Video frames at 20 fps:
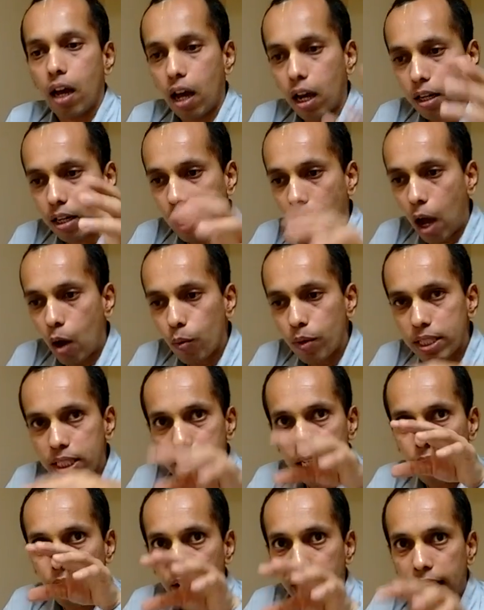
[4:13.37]
a cow
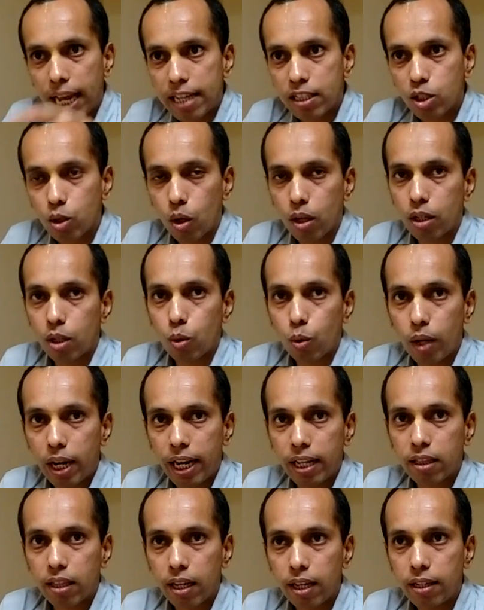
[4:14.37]
is giving as on
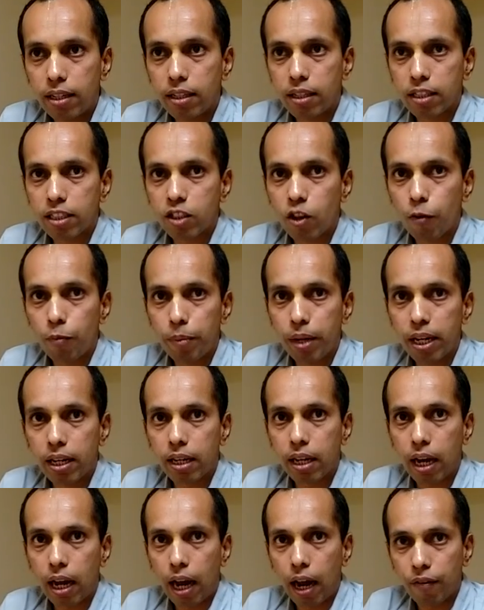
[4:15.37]
today 3 liters of
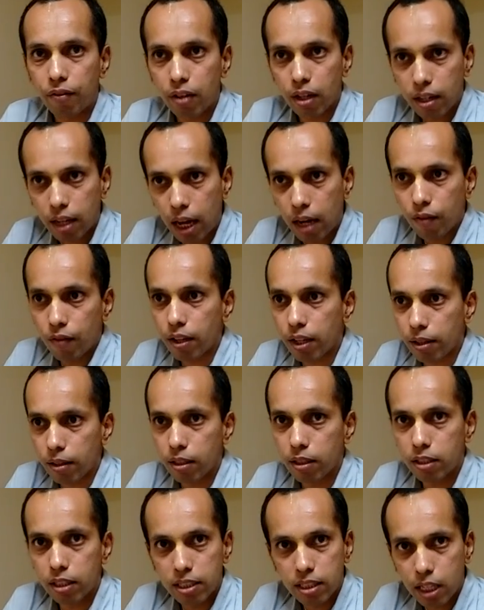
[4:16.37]
milk after calving,
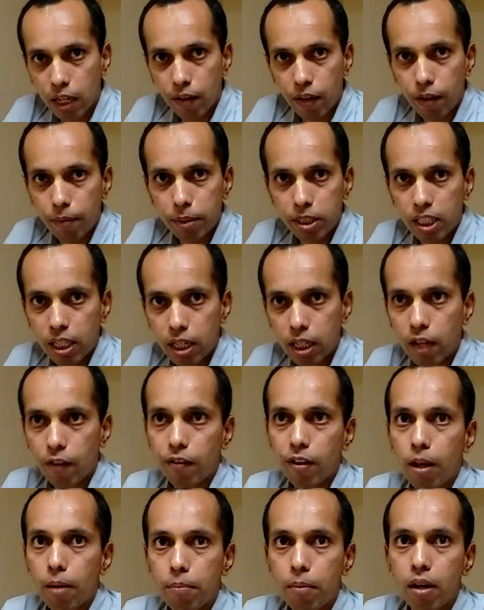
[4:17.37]
just immediately
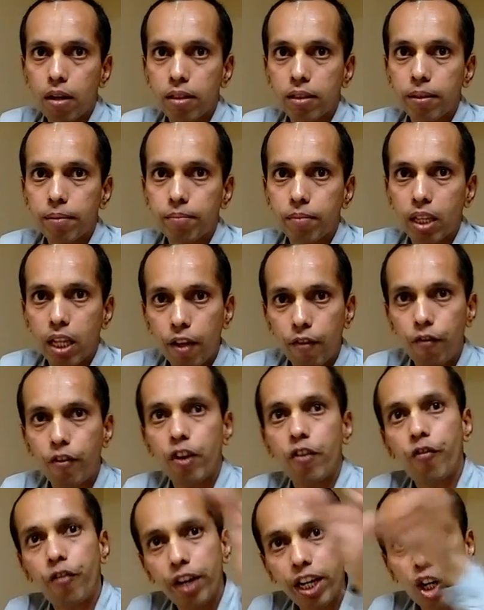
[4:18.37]
giving a birth. If
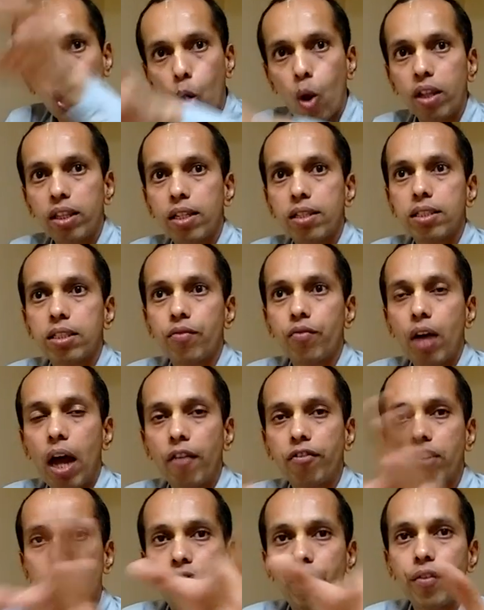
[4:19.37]
we feed all this
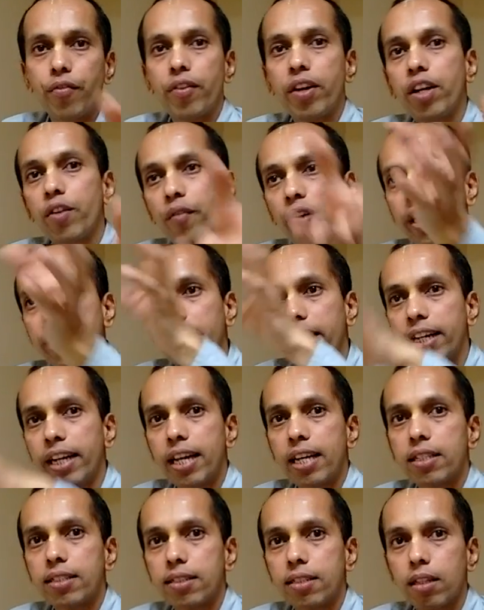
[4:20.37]
after 15-20
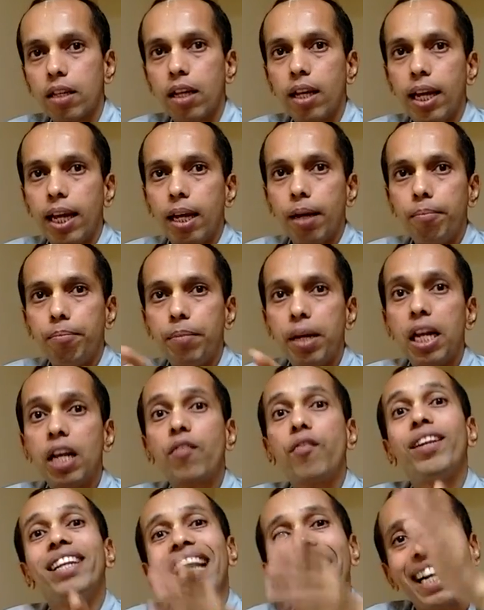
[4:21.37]
days,
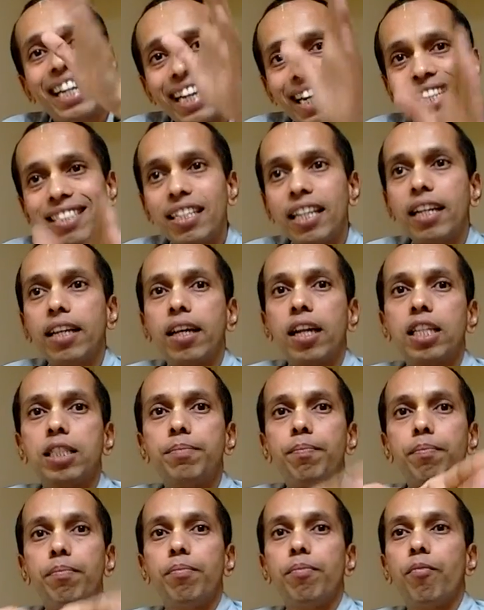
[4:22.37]
milk will at least
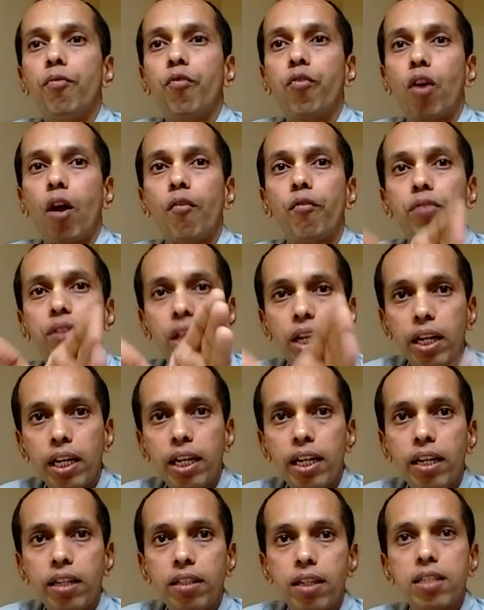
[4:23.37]
increase from
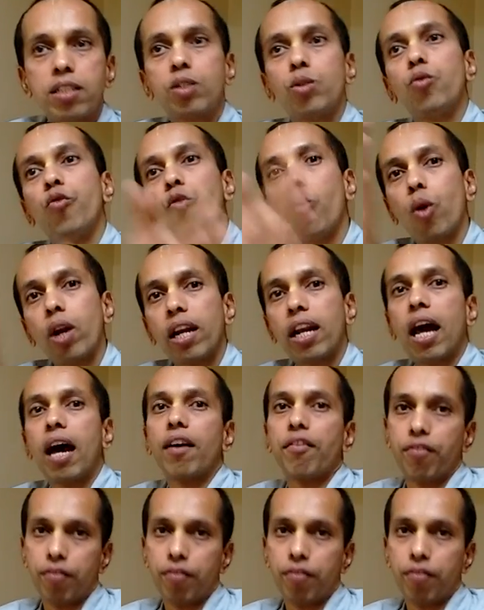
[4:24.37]
3 liters to 4.5.